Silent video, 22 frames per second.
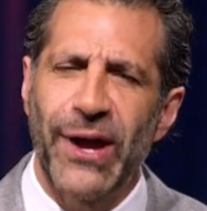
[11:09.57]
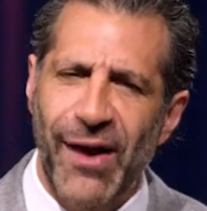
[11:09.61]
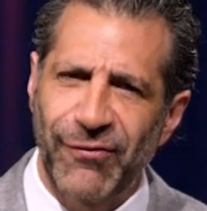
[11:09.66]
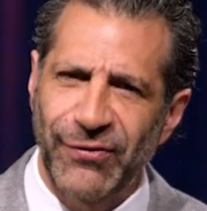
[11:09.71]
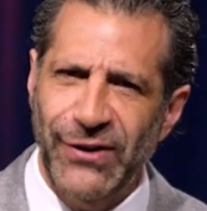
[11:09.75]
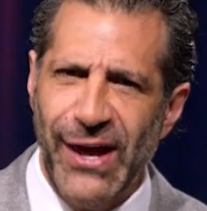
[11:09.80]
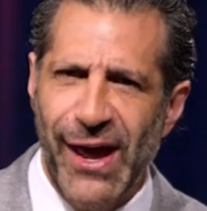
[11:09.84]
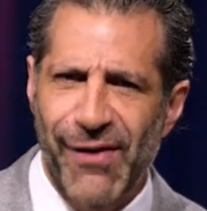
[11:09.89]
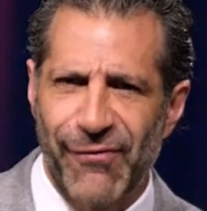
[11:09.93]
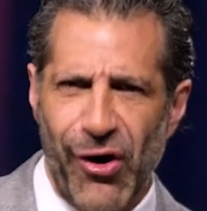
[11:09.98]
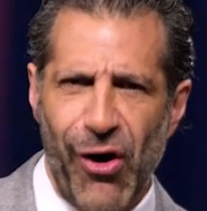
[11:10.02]
We
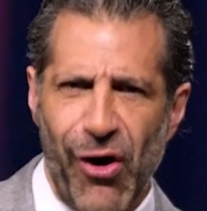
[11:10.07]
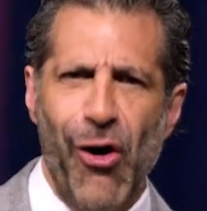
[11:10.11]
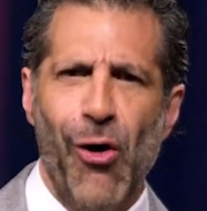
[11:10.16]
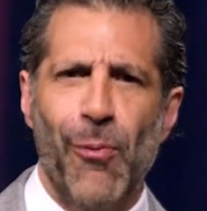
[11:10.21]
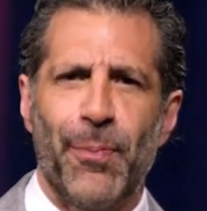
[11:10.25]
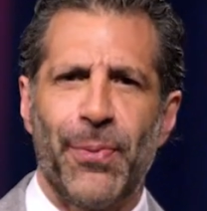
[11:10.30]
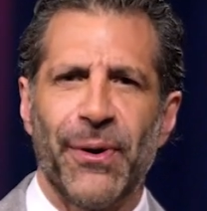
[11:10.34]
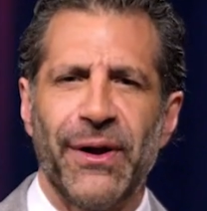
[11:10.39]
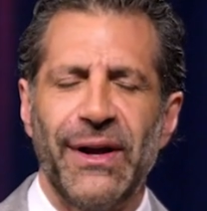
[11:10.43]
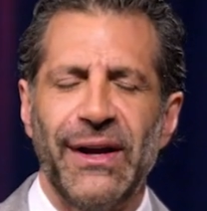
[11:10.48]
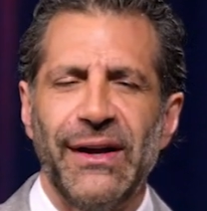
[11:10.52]
have to have
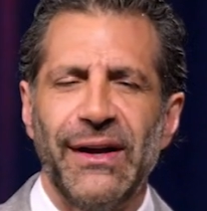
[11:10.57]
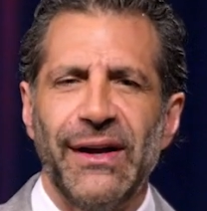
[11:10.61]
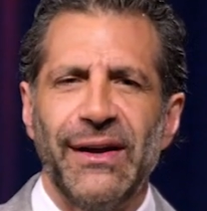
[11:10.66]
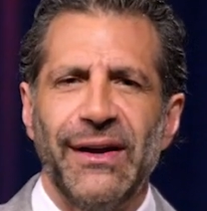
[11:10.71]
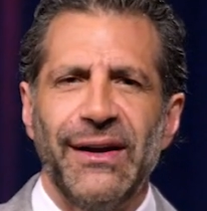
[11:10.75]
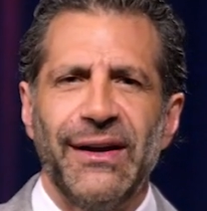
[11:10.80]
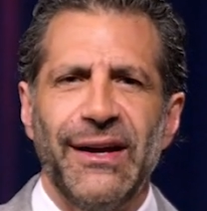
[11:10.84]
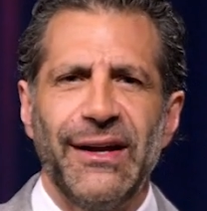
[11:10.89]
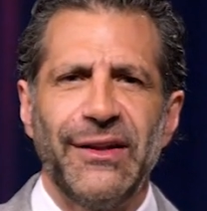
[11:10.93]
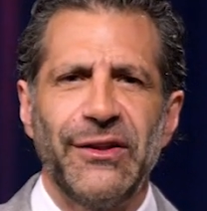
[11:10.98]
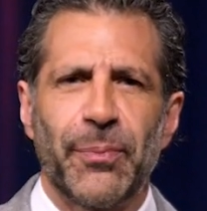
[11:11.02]
hope
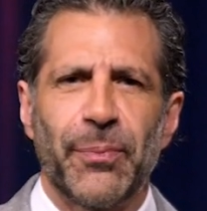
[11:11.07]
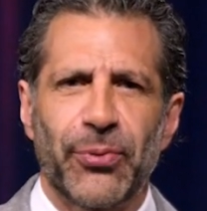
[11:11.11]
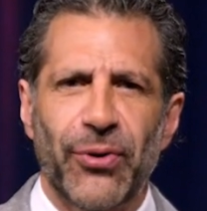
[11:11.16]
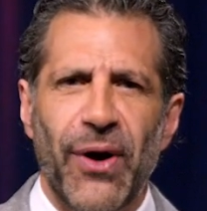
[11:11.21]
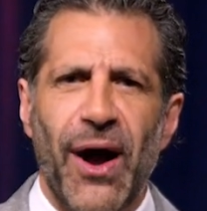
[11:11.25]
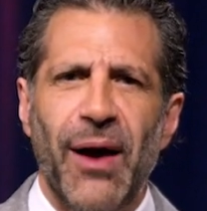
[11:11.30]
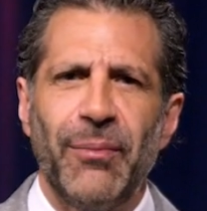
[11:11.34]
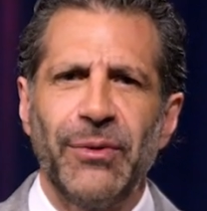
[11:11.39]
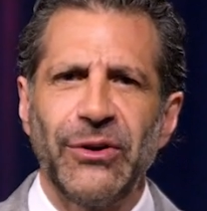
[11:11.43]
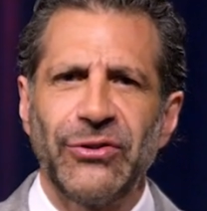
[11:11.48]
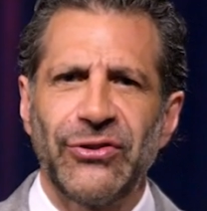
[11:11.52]
in the
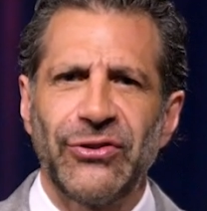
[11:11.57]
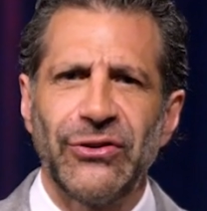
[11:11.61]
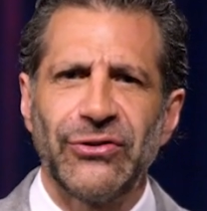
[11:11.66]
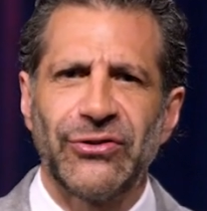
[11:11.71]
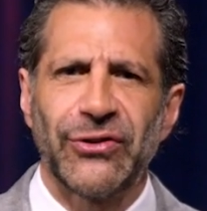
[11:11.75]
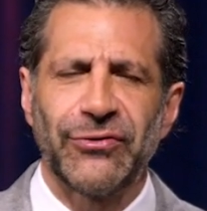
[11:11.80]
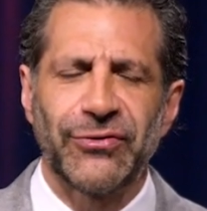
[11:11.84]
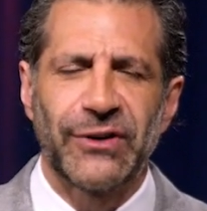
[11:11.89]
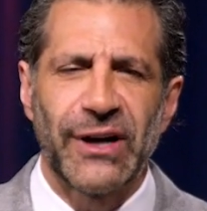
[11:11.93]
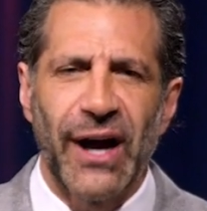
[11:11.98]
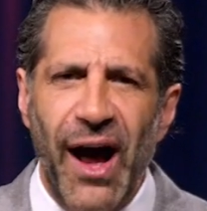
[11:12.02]

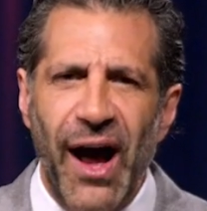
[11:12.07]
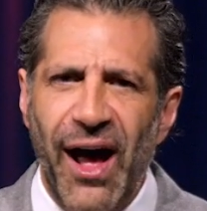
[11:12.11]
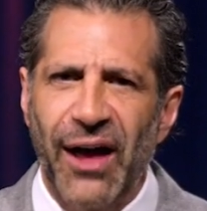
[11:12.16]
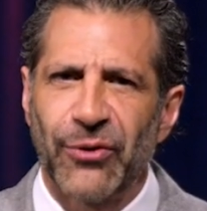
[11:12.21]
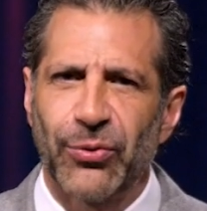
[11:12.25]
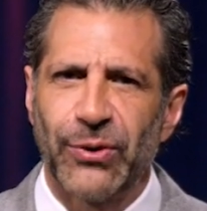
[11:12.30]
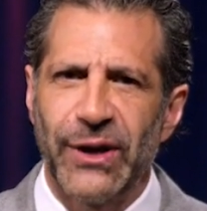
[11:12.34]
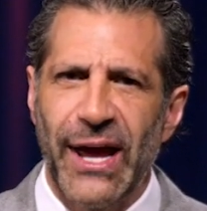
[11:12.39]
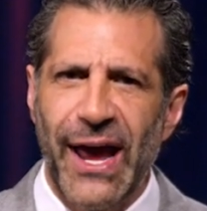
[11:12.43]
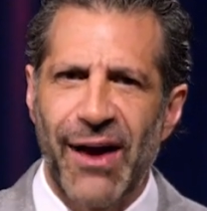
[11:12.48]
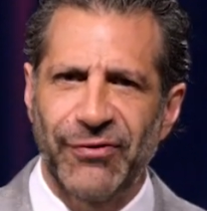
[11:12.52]
promises of
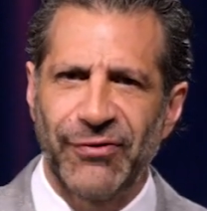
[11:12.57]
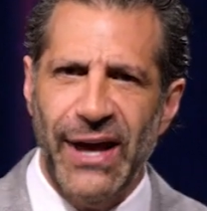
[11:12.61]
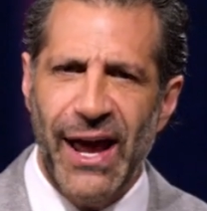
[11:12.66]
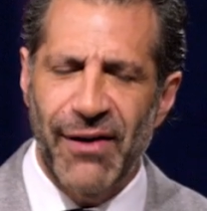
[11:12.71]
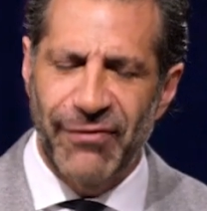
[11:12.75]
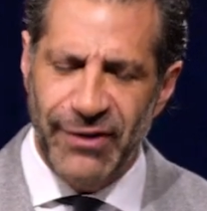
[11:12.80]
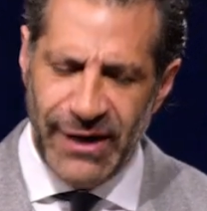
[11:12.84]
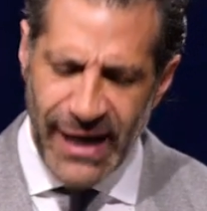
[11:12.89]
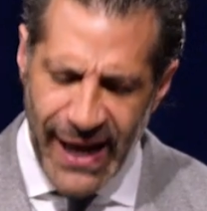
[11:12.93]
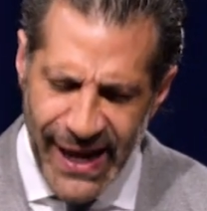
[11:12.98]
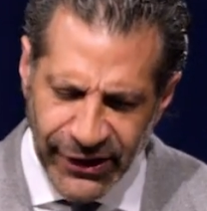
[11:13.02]
God. We have to
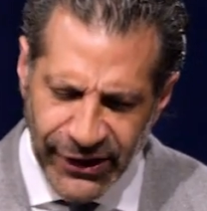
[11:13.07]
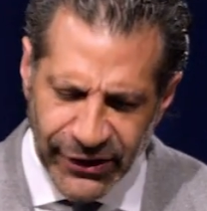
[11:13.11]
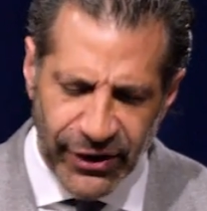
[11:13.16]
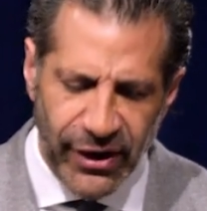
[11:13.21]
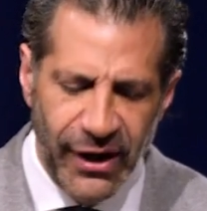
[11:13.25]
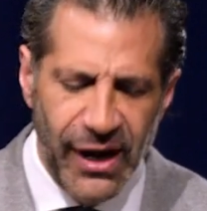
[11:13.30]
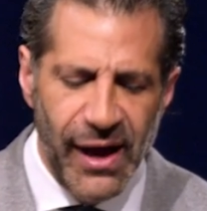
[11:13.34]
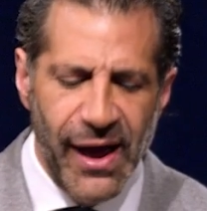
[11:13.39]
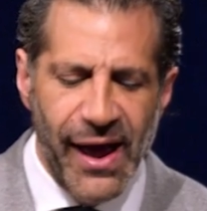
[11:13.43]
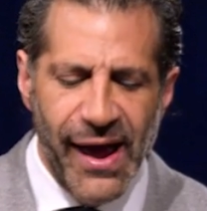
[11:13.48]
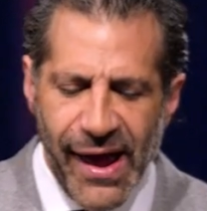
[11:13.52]
have an
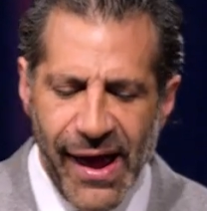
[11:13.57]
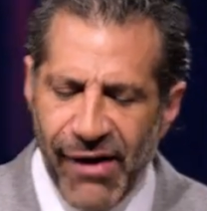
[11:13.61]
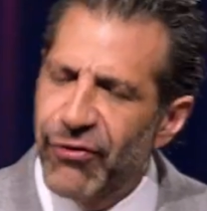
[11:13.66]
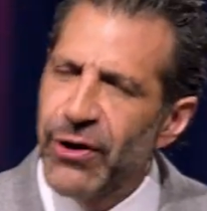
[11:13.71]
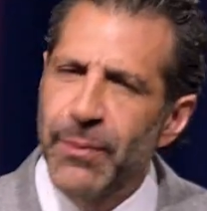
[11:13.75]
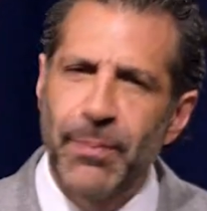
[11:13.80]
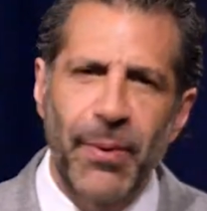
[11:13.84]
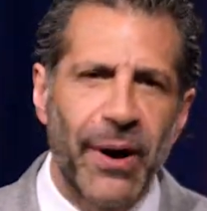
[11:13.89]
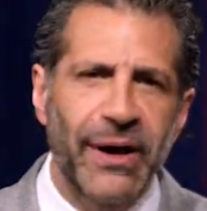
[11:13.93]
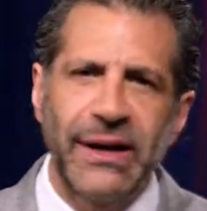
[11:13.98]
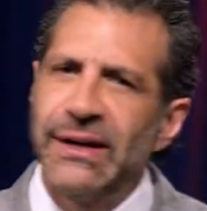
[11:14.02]
anchor.
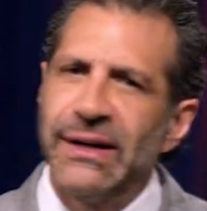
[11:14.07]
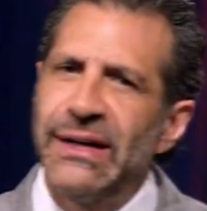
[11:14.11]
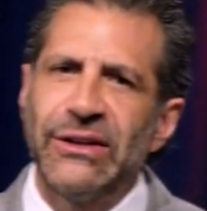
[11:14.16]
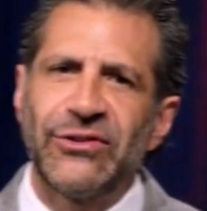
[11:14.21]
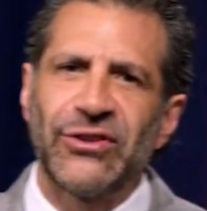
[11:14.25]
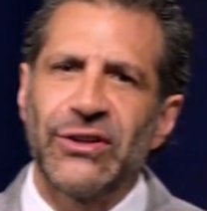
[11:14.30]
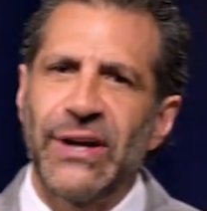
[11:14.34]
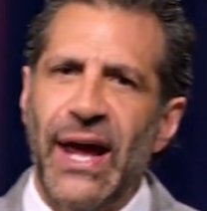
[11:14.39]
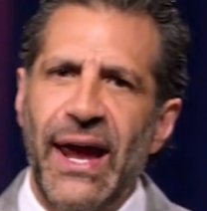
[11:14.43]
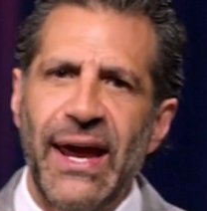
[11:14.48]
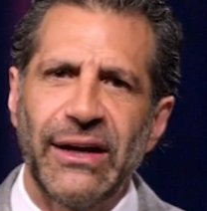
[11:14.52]
Everybody
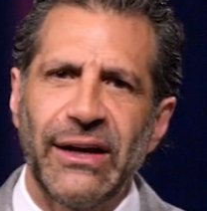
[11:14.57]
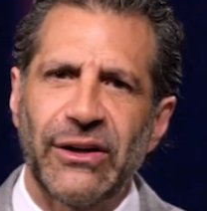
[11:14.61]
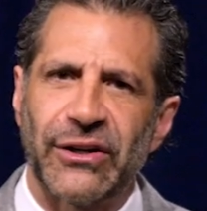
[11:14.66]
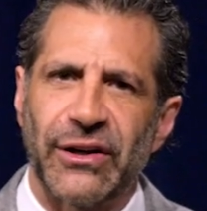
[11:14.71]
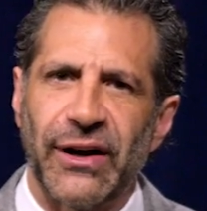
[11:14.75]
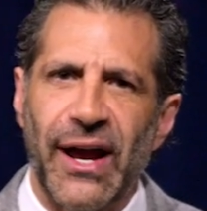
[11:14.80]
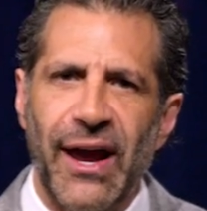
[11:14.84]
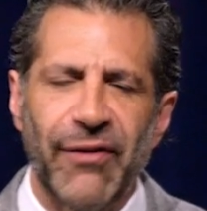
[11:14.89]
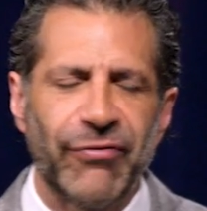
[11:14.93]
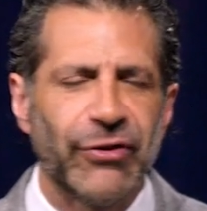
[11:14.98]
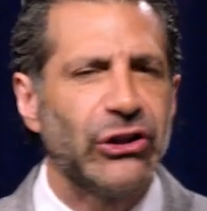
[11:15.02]
needs an
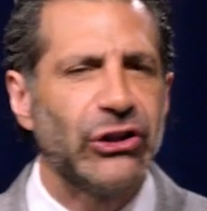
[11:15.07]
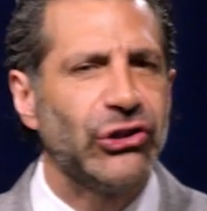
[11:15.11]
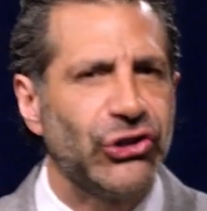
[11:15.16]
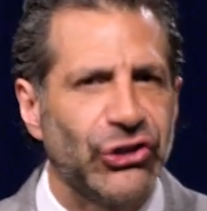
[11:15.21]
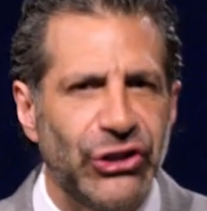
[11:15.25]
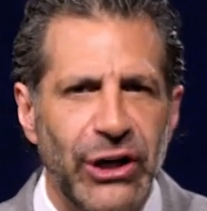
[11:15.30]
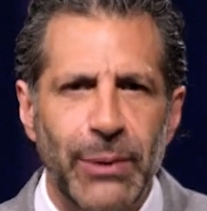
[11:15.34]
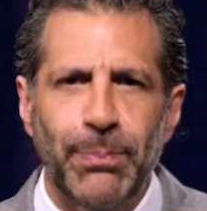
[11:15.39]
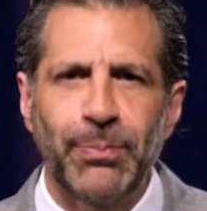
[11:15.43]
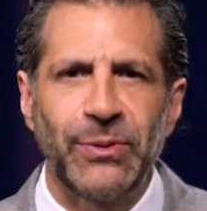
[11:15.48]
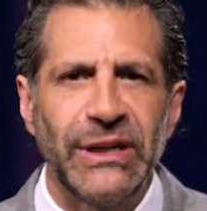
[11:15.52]
anchor. Every
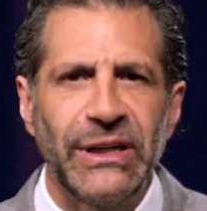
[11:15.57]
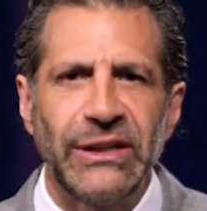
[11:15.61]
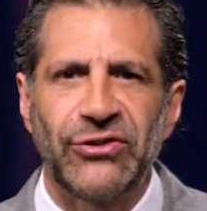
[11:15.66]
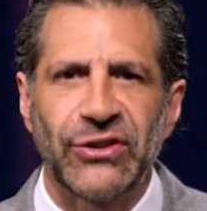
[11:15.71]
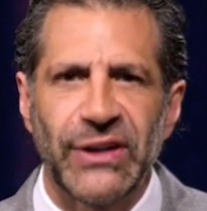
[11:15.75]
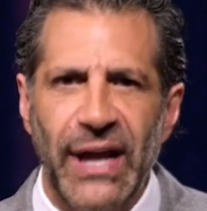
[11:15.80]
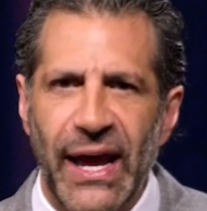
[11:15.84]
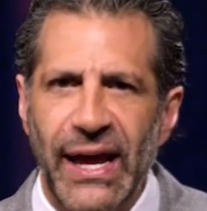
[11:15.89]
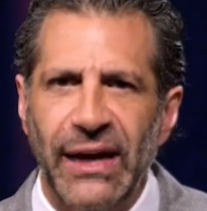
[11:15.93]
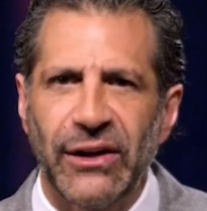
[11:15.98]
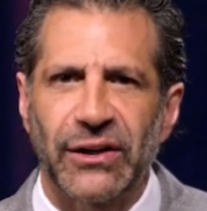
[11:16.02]
ship needs
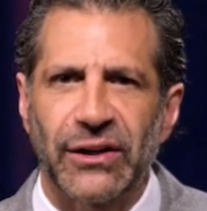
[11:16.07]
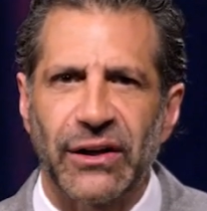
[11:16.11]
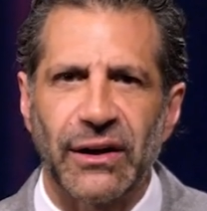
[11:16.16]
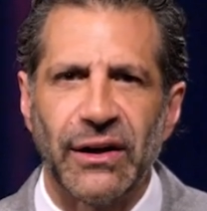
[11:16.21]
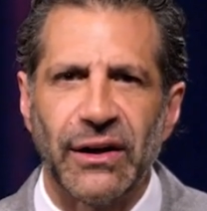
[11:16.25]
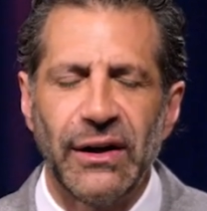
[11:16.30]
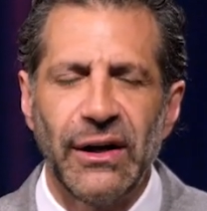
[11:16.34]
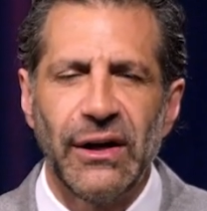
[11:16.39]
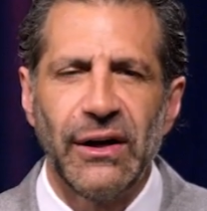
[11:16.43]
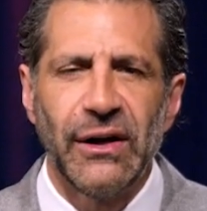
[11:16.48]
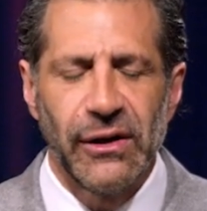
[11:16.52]
an anchor.
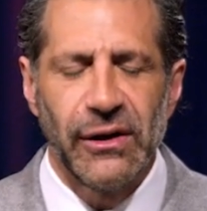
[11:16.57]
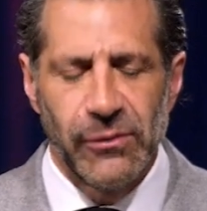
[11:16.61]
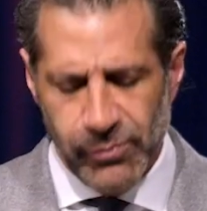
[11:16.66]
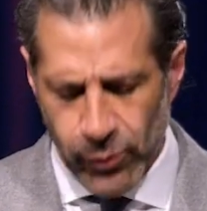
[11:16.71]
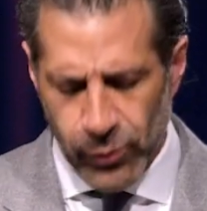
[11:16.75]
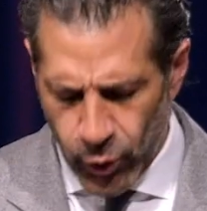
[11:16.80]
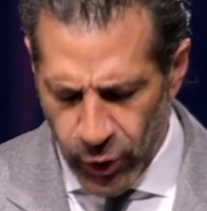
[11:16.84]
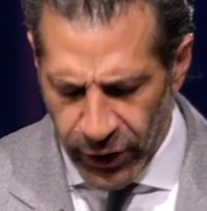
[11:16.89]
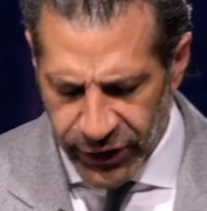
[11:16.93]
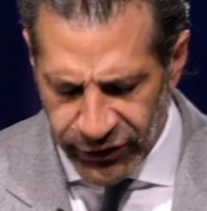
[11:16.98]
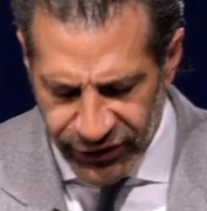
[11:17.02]

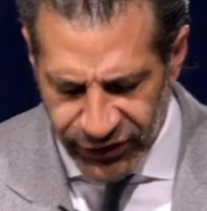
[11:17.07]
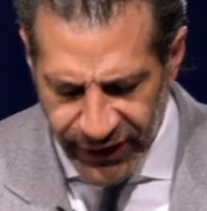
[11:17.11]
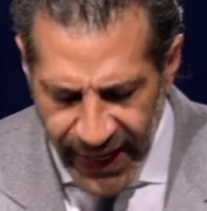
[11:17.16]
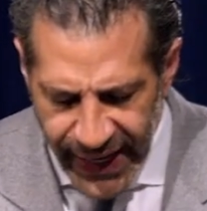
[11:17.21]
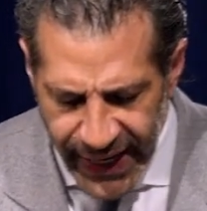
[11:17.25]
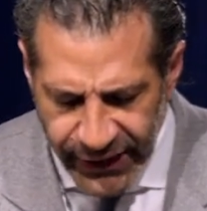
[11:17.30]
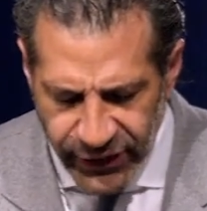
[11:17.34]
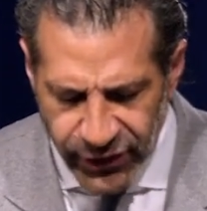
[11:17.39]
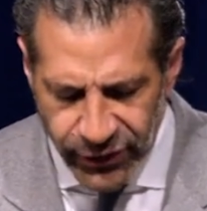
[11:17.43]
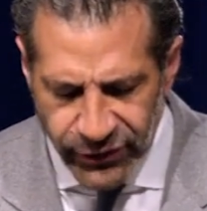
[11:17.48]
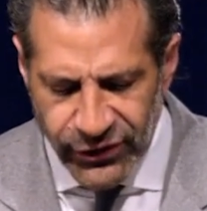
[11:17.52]
What does an
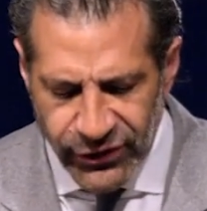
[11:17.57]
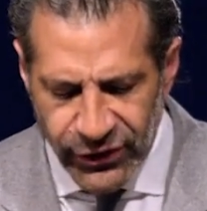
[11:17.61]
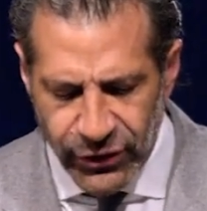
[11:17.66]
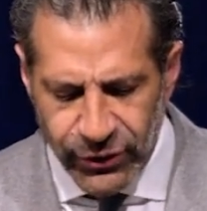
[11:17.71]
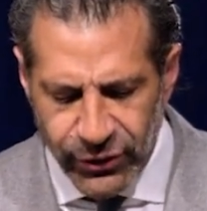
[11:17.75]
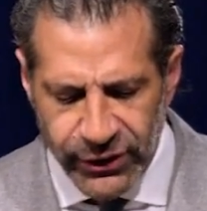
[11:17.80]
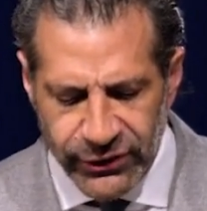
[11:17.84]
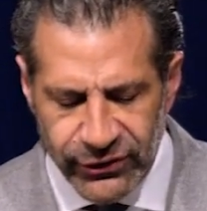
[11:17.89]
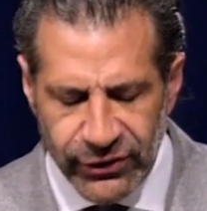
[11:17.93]
anchor do?